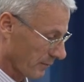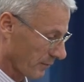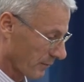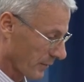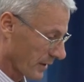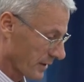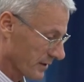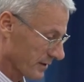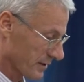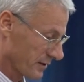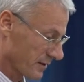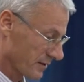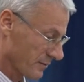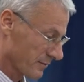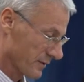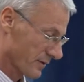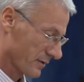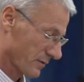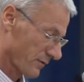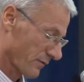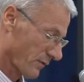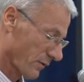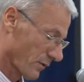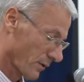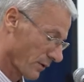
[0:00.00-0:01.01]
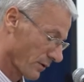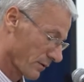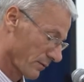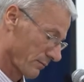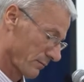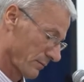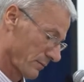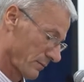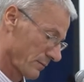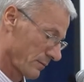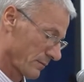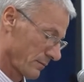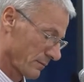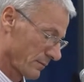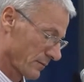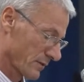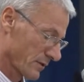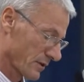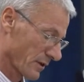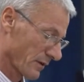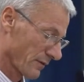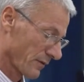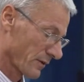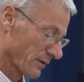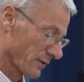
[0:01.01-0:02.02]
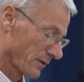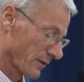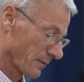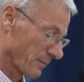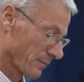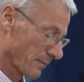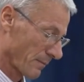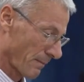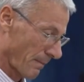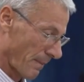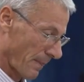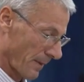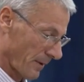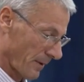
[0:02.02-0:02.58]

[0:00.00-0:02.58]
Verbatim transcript: Muslims for 70%,